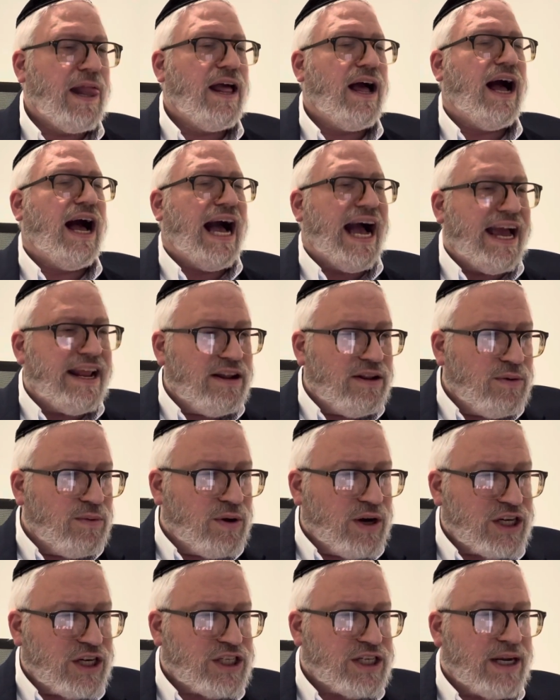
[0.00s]
idol
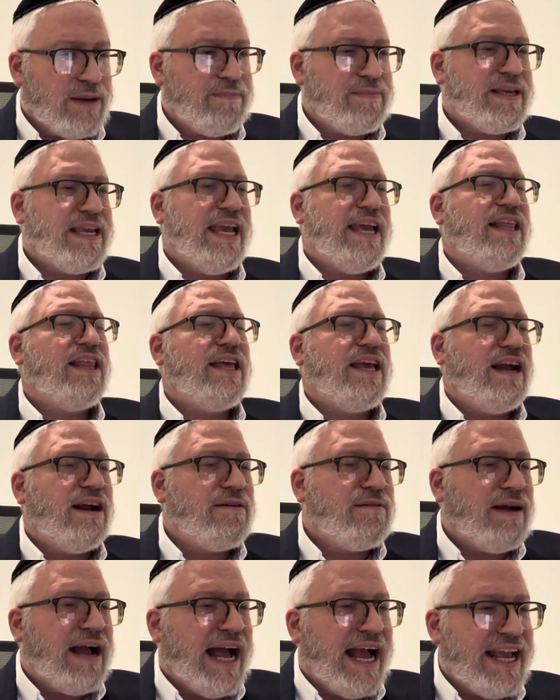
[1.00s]
worship, Gili
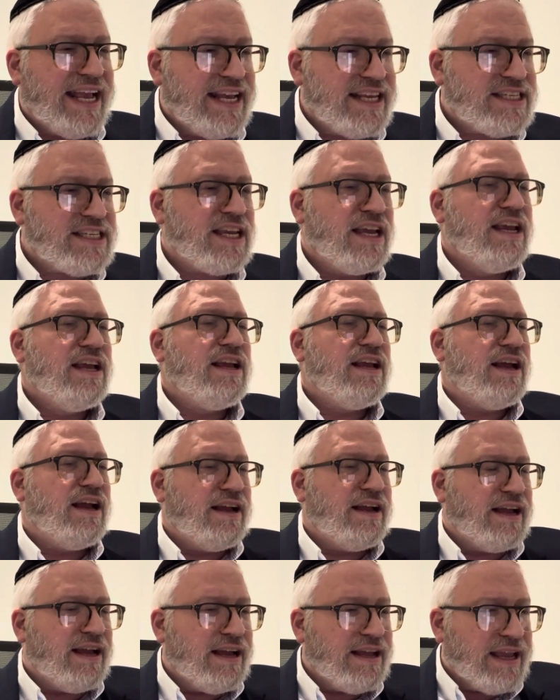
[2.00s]
Arayas, uh,
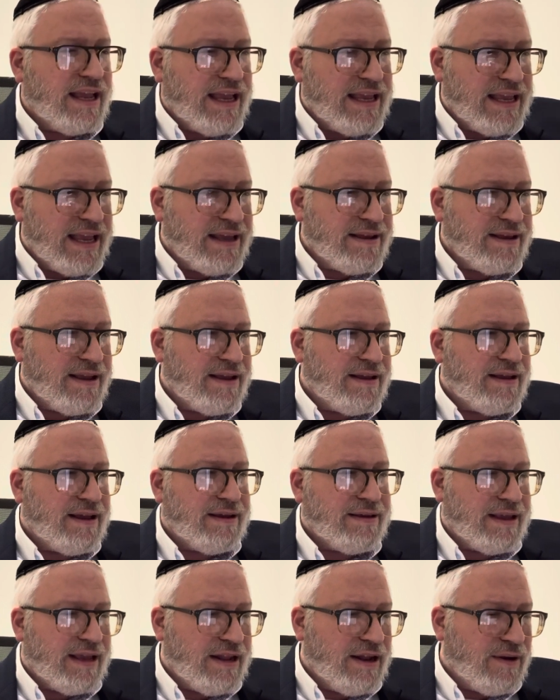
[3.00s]
uh, uh, uh
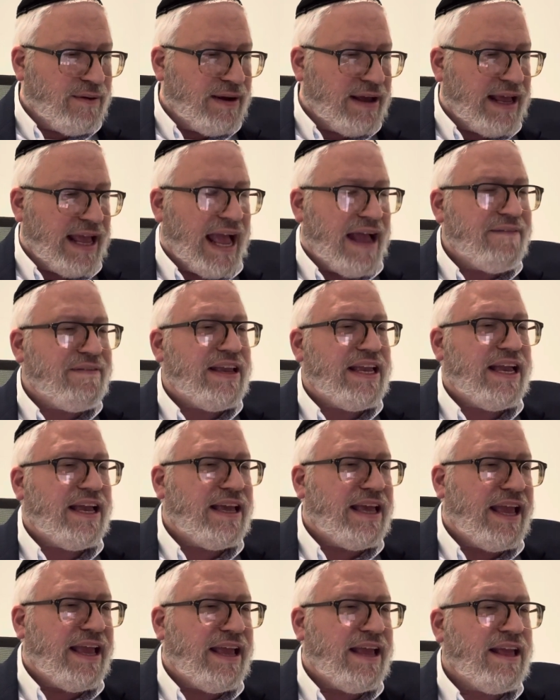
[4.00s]
you know, having
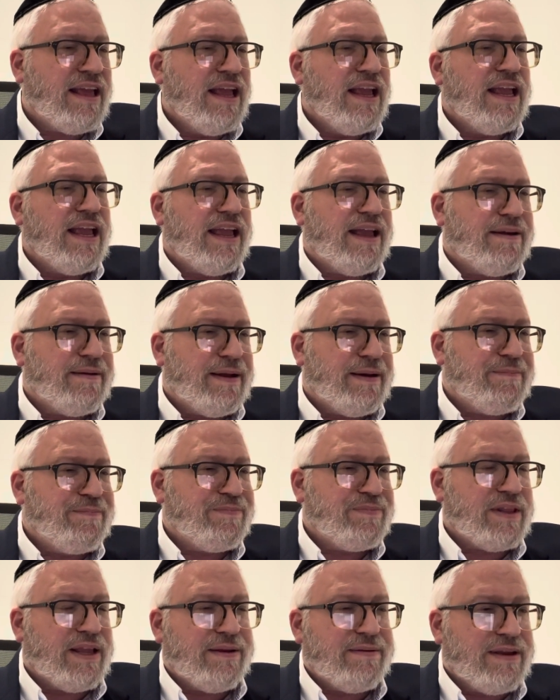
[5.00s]
a,
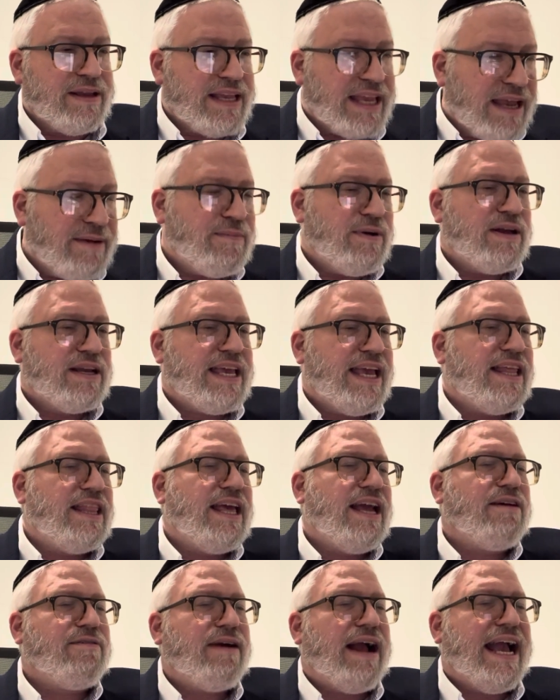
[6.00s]
um, uh, well,
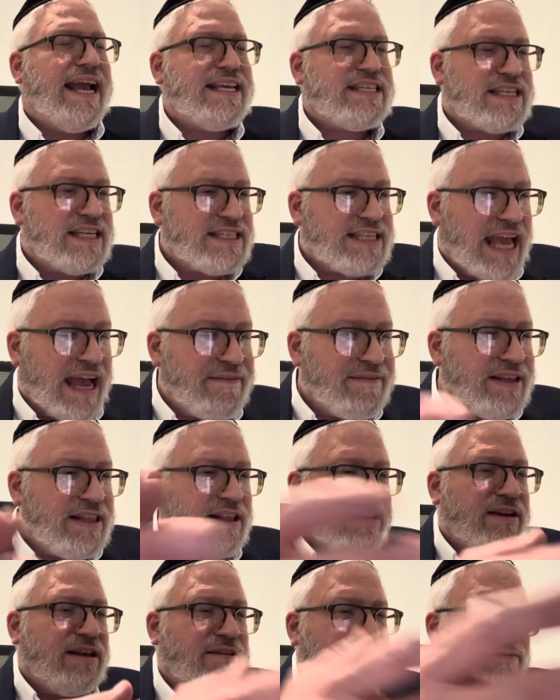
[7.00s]
Gilead Arias is having the